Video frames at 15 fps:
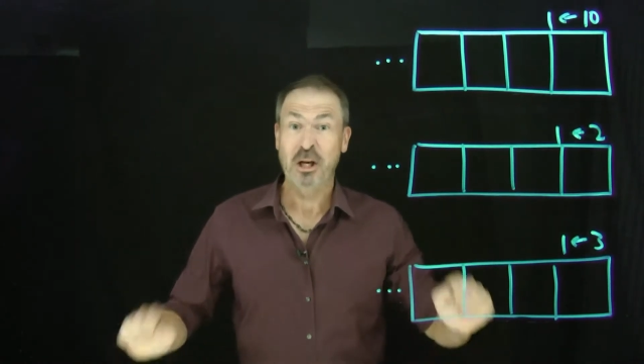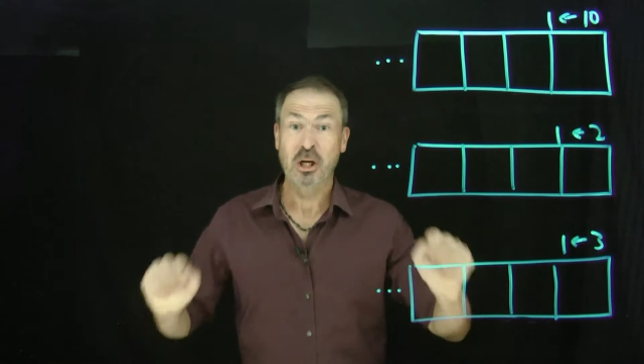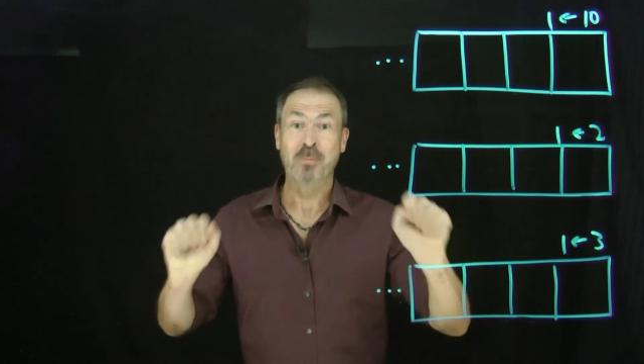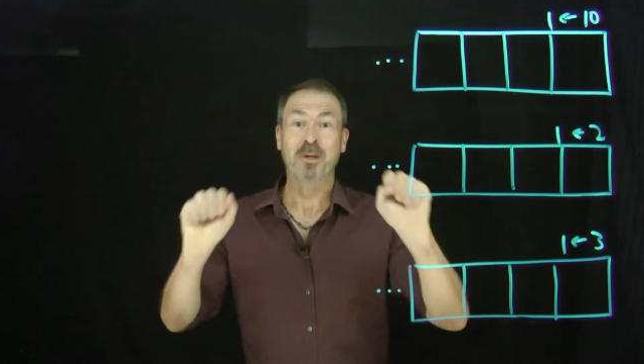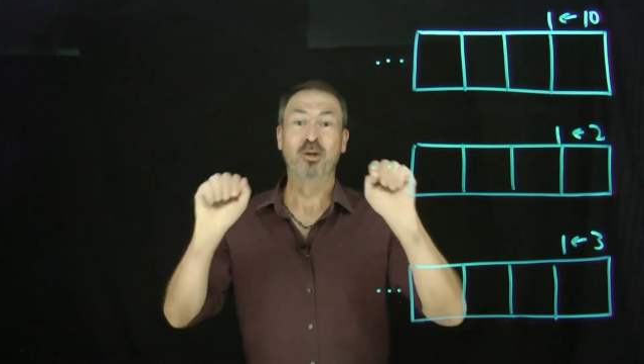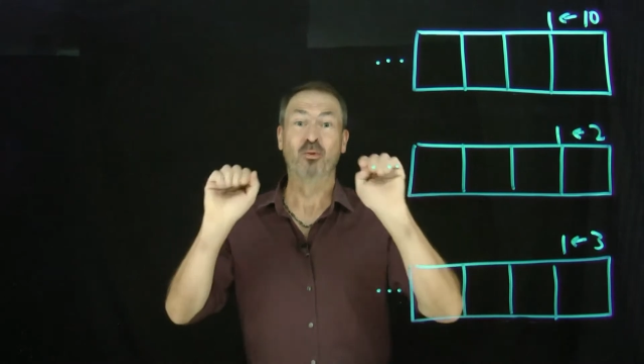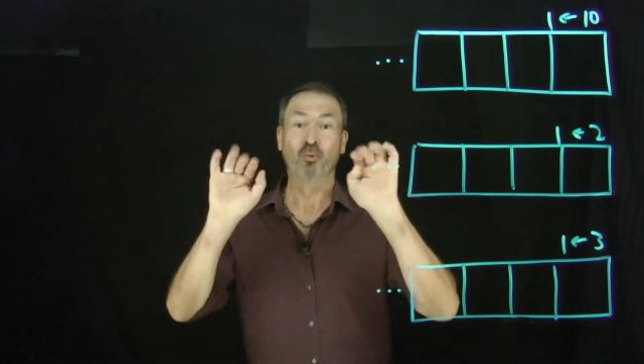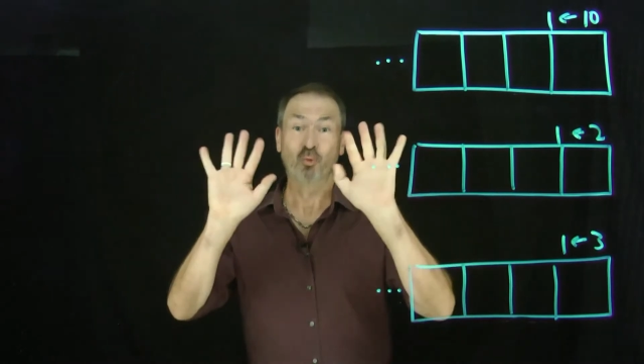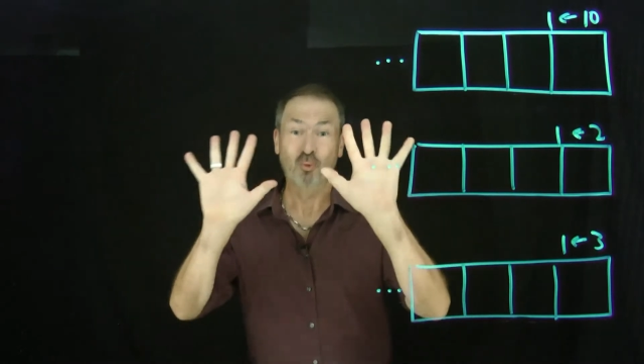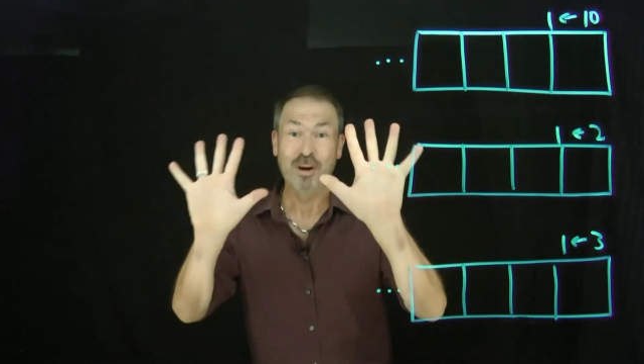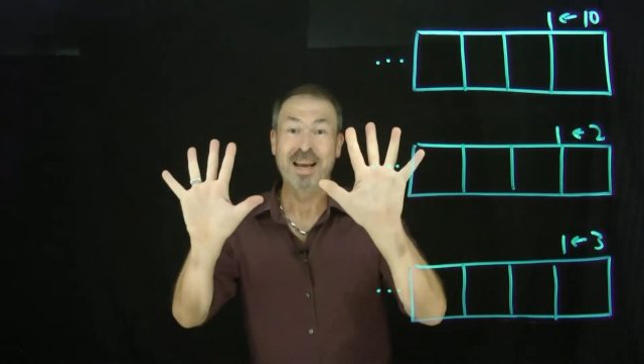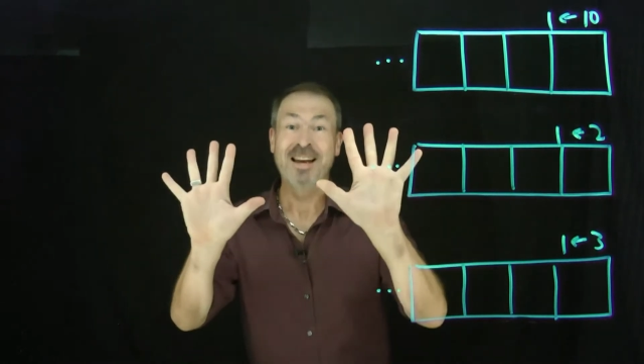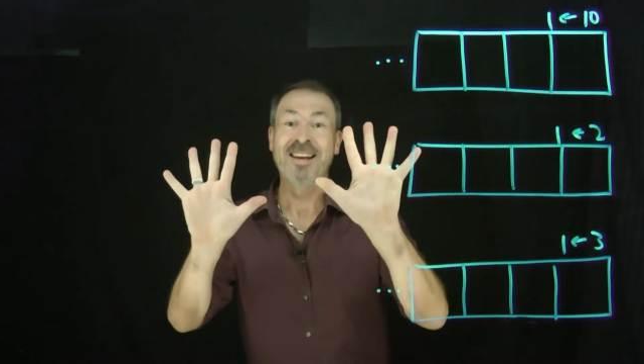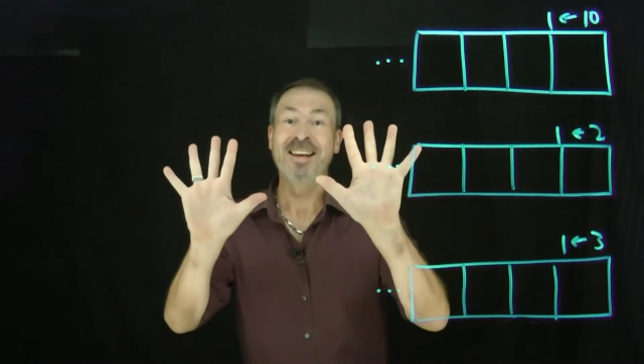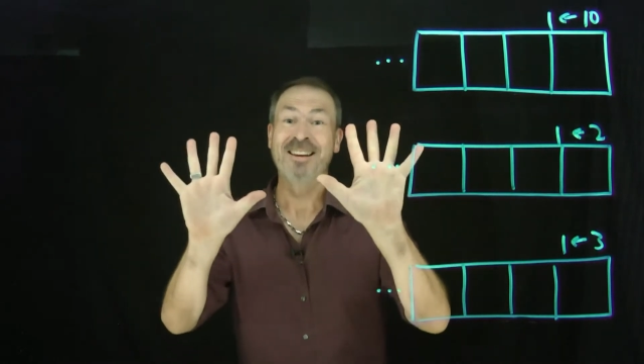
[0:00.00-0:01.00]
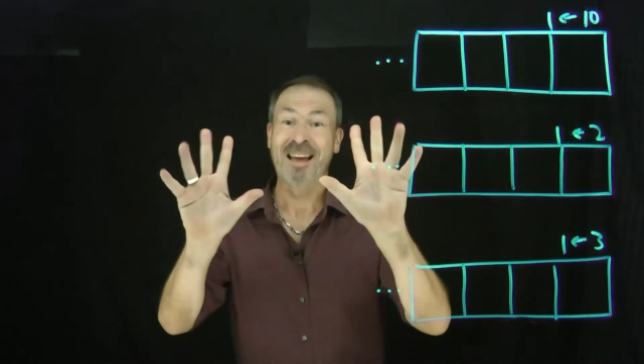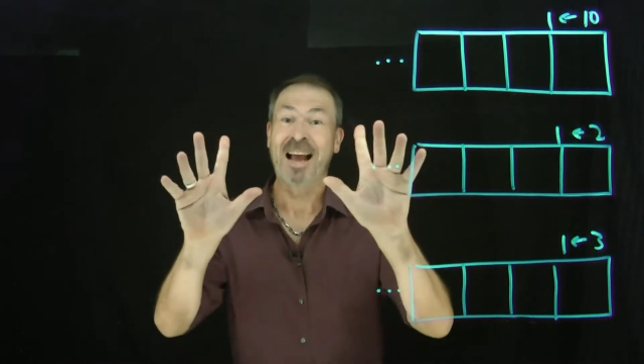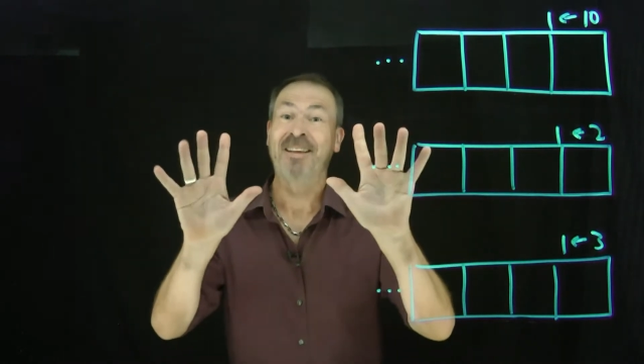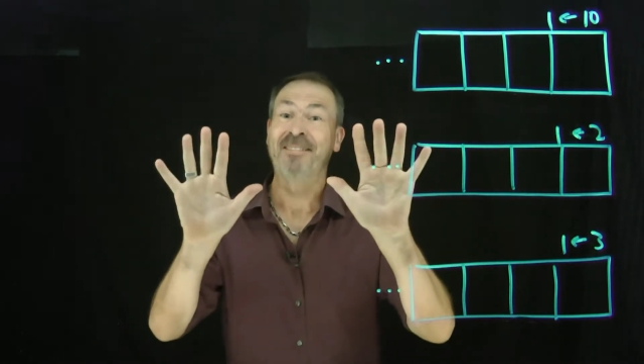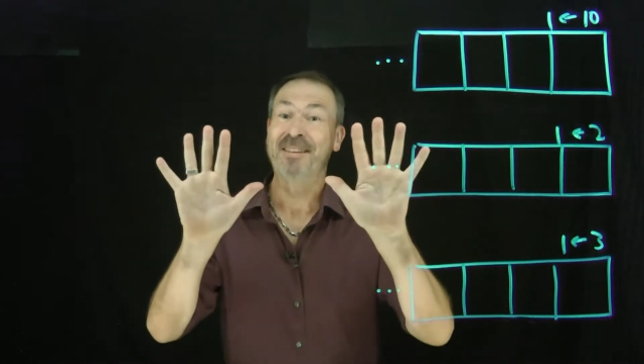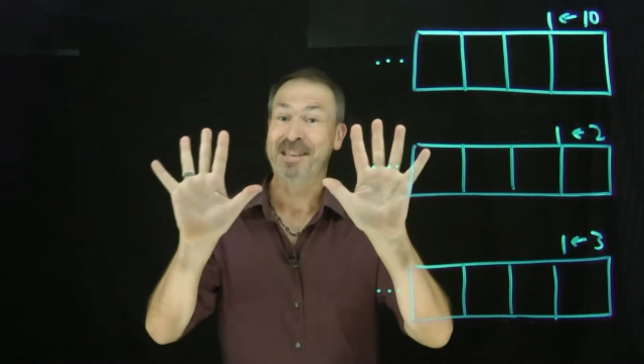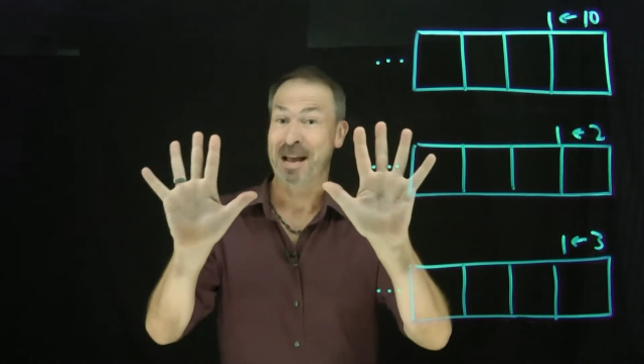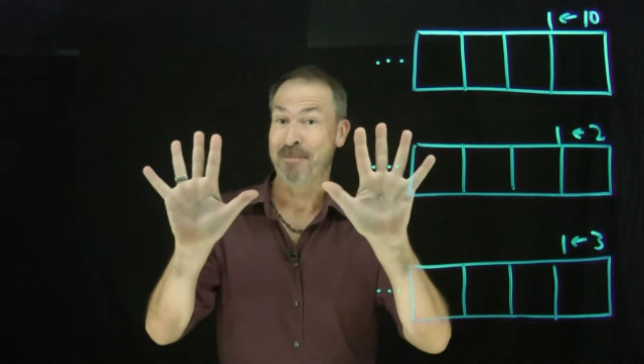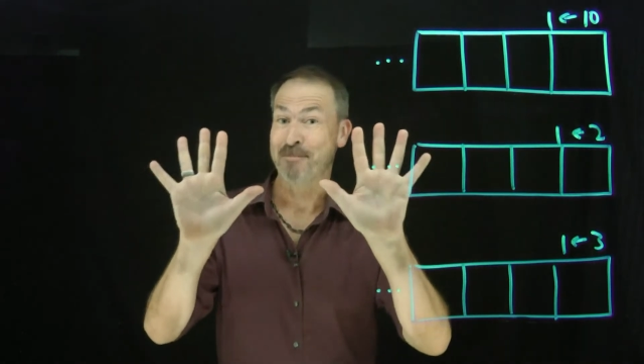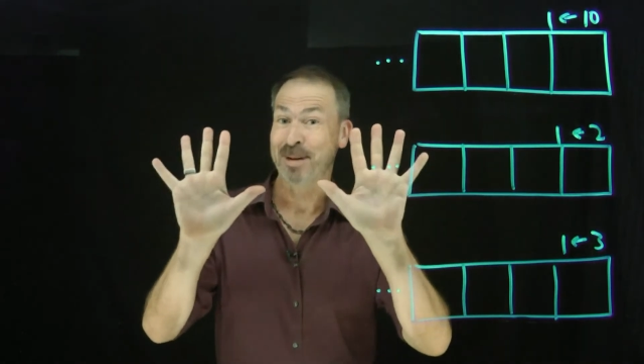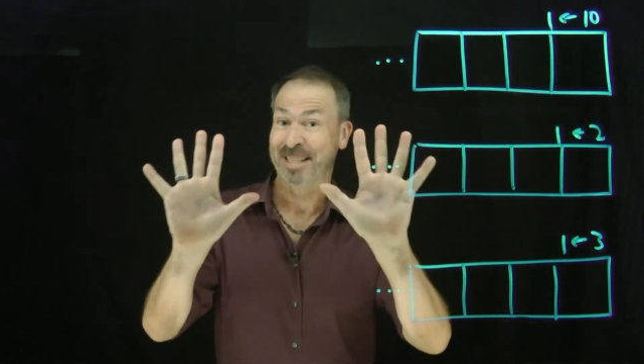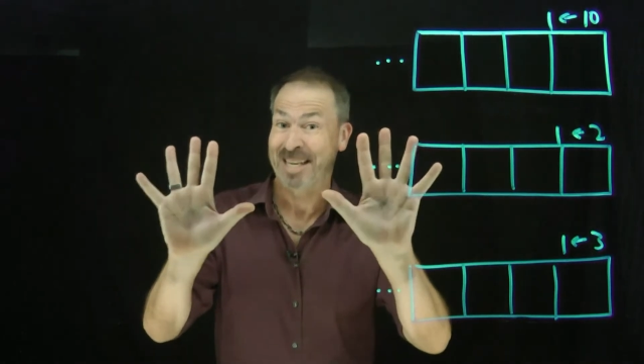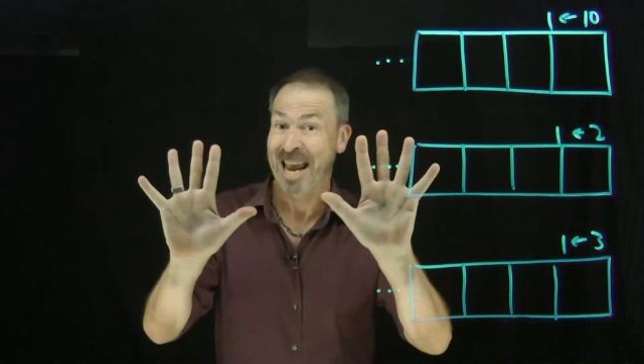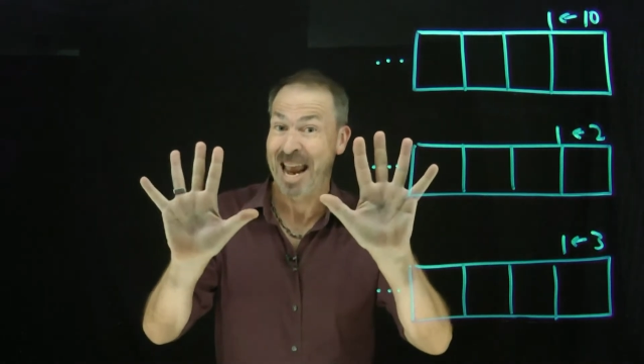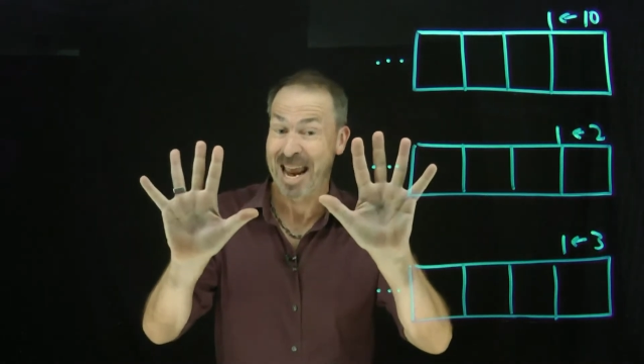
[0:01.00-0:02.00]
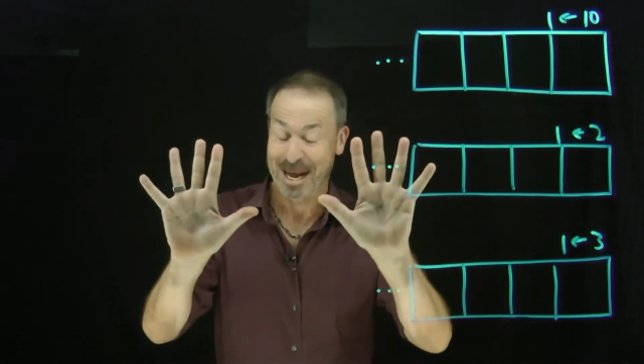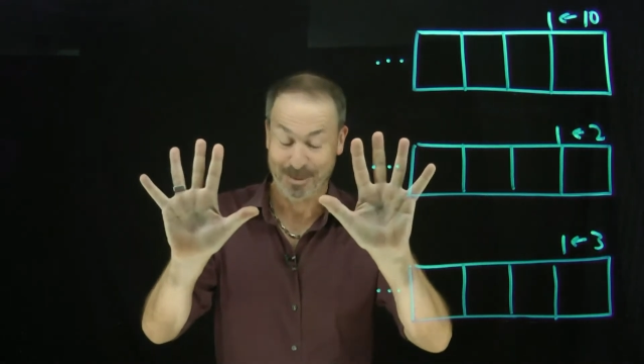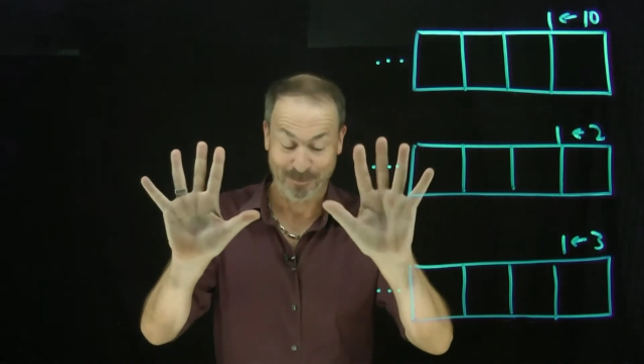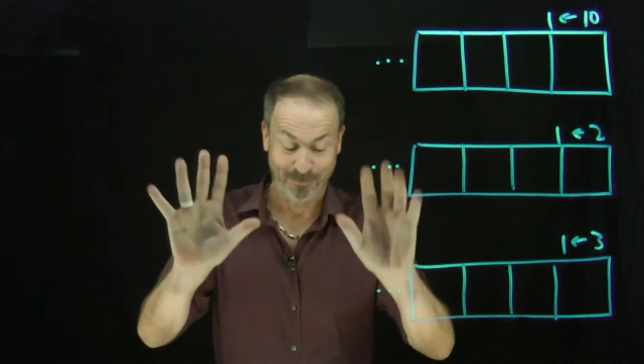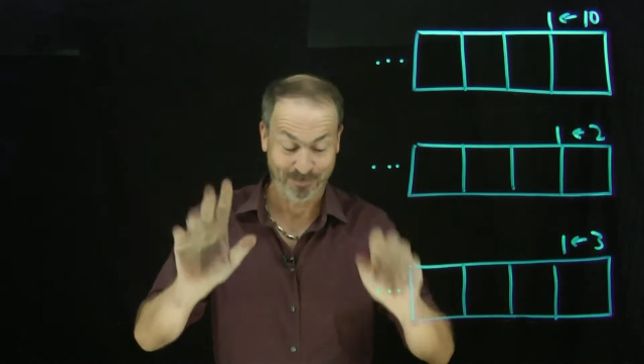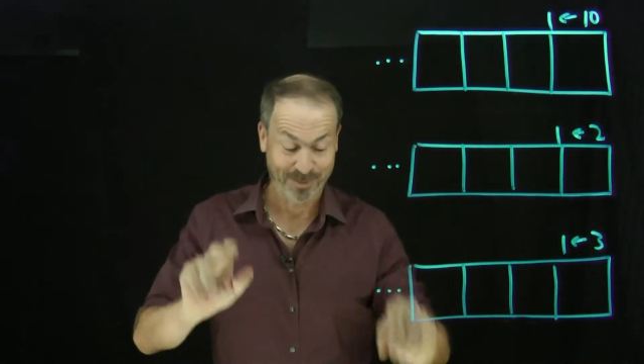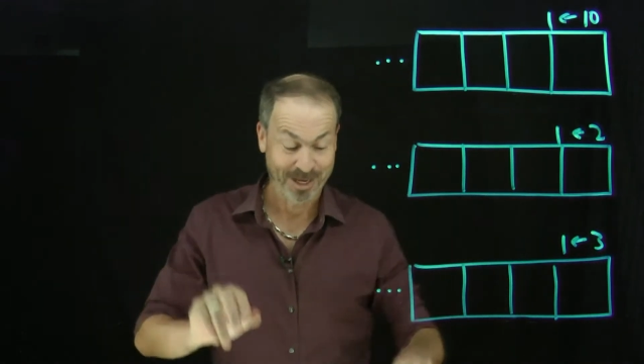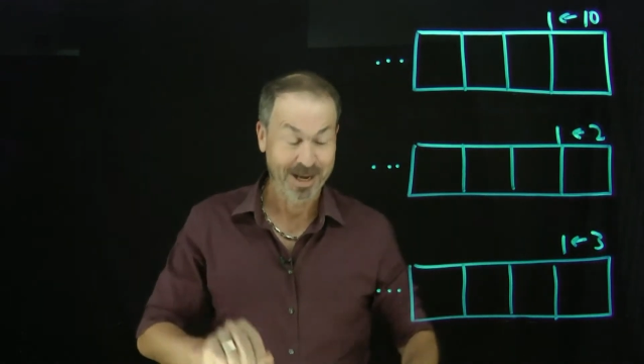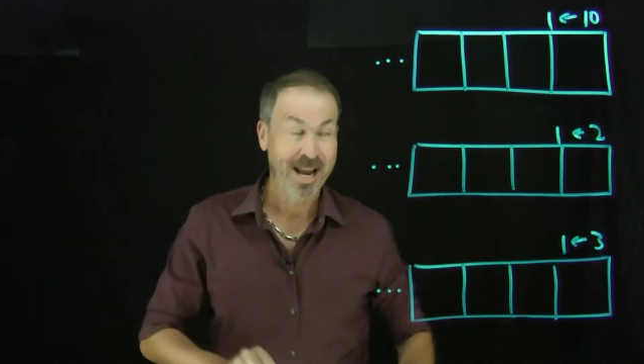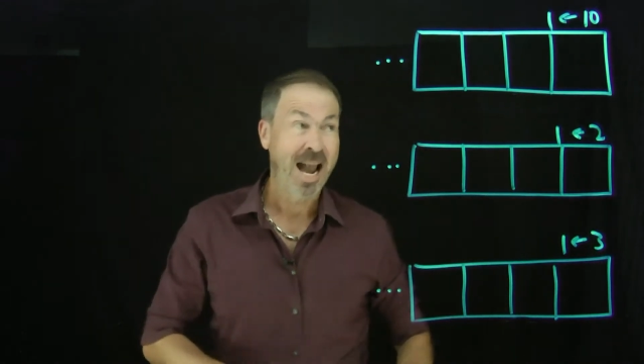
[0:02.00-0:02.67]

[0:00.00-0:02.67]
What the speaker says: humans really like the number 10.